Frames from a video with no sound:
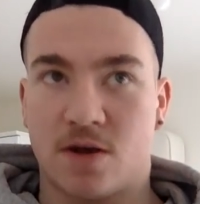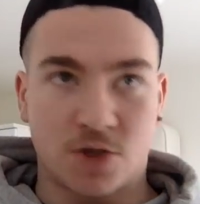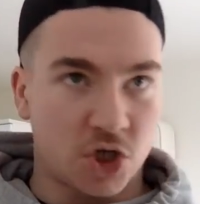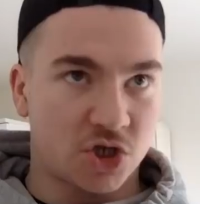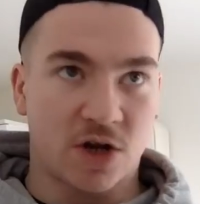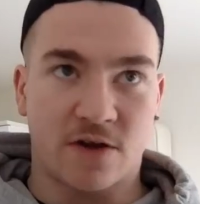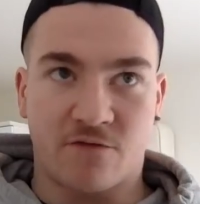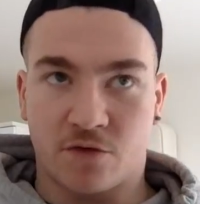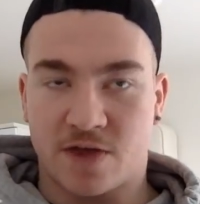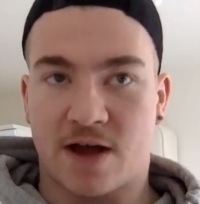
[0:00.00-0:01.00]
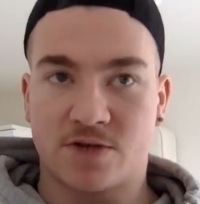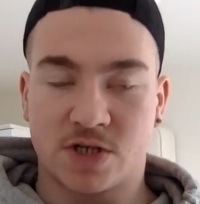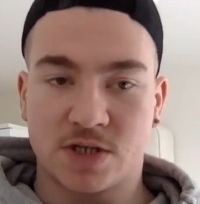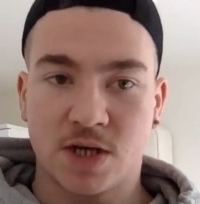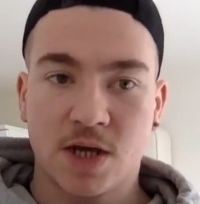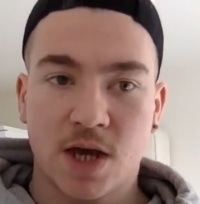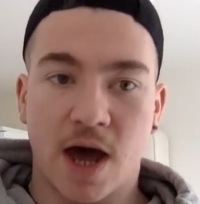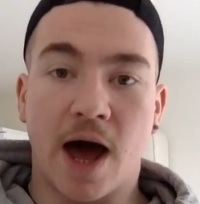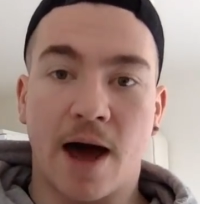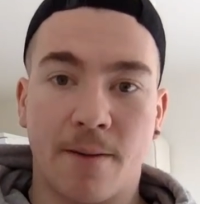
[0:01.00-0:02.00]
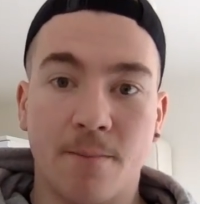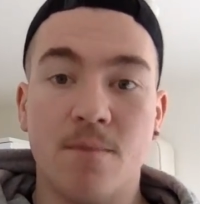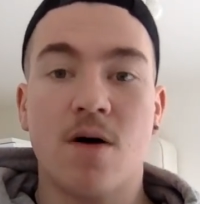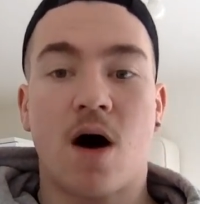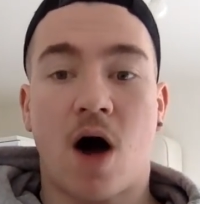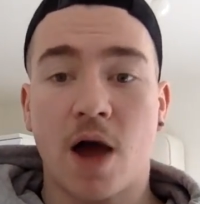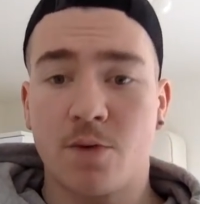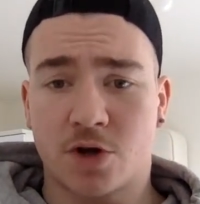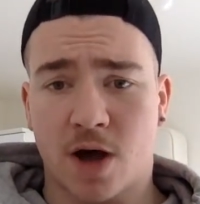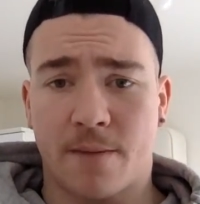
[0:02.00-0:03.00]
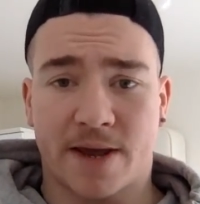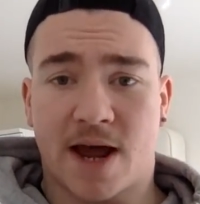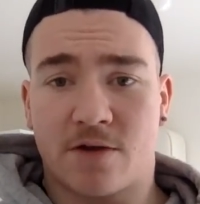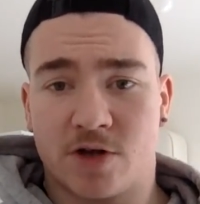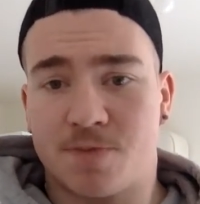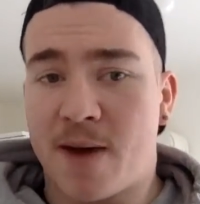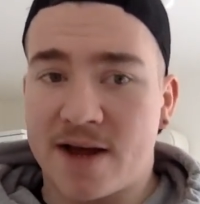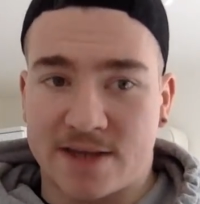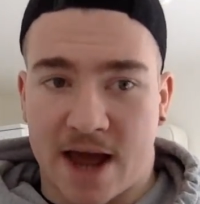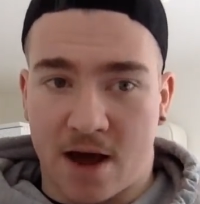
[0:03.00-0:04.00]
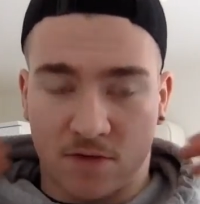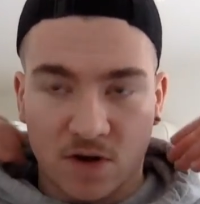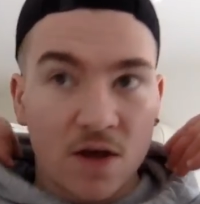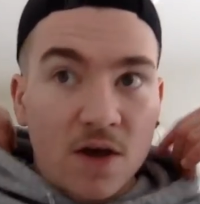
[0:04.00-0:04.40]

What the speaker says: just under 4,000. I would cut my calories back down